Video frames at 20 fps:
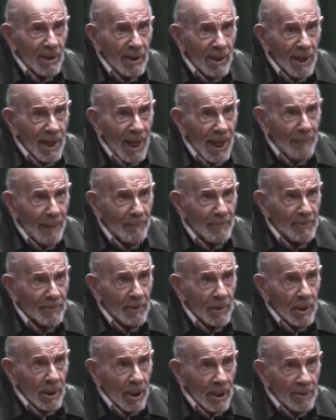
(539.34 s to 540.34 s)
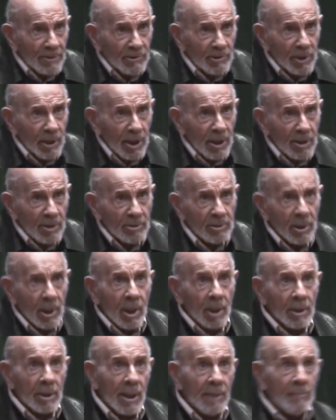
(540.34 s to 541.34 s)
to collapse and change,
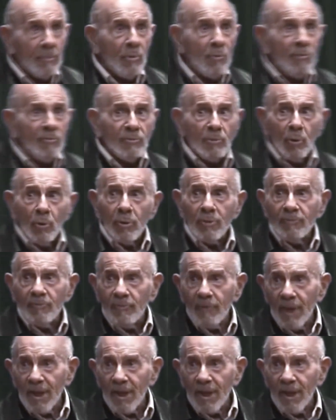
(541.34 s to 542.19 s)
they move toward